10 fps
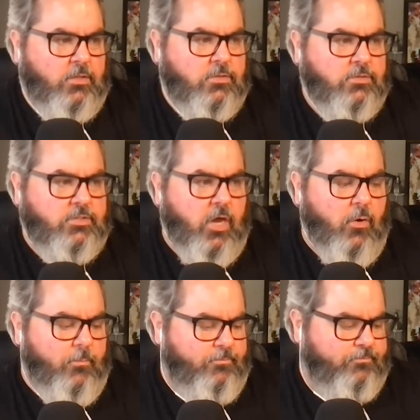
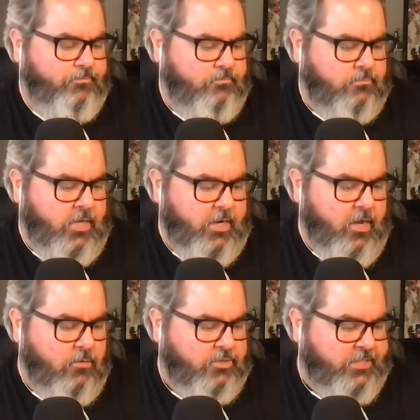So there you
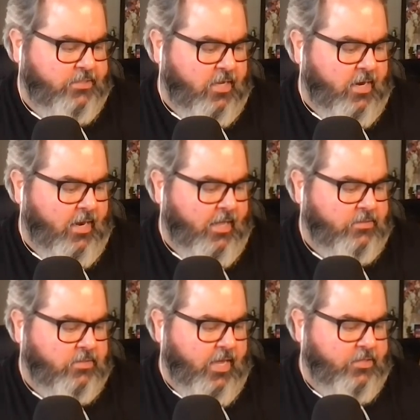go, jason.online
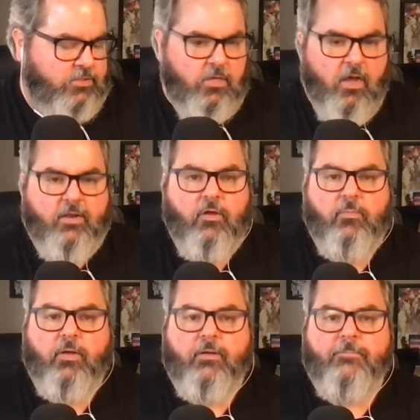slash
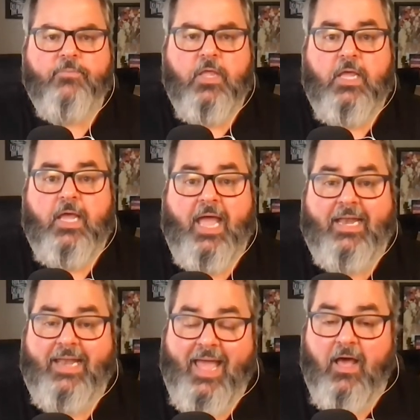audiobook.
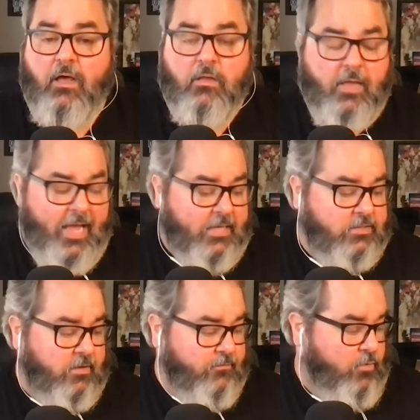And now, as
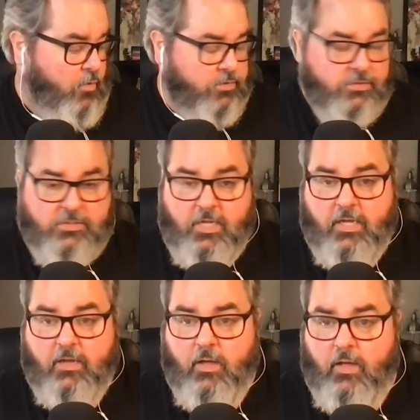of course,
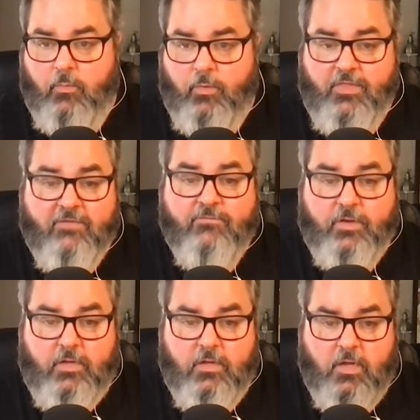uh, uh, with
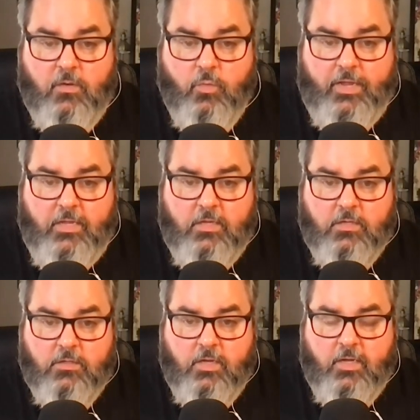every uh, week,
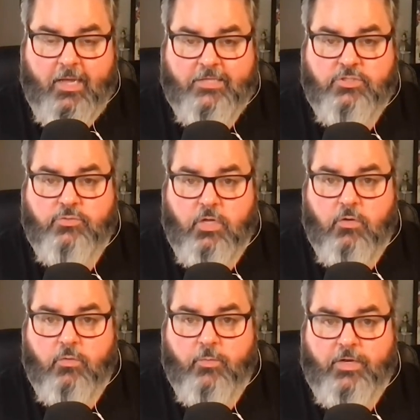uh, as you know,
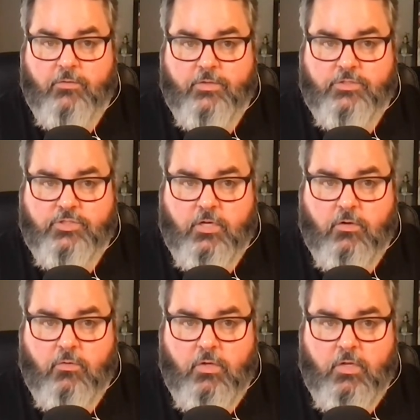when we do this
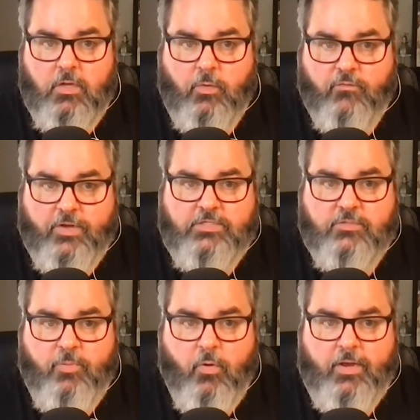show, we've reached the
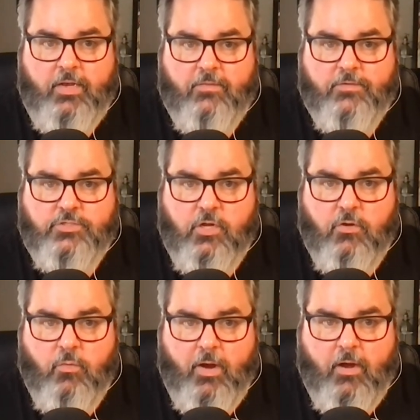point in the show
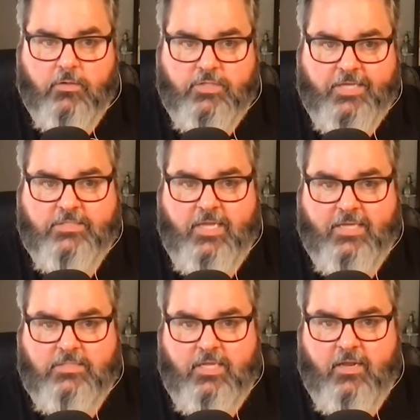where Jason
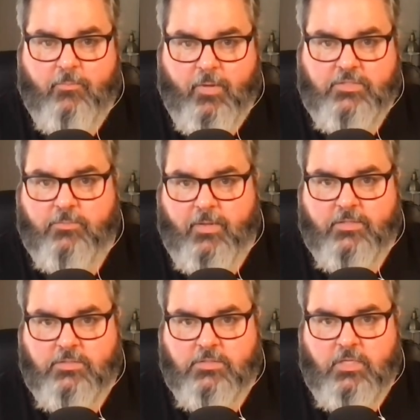has to hit a bunch of buttons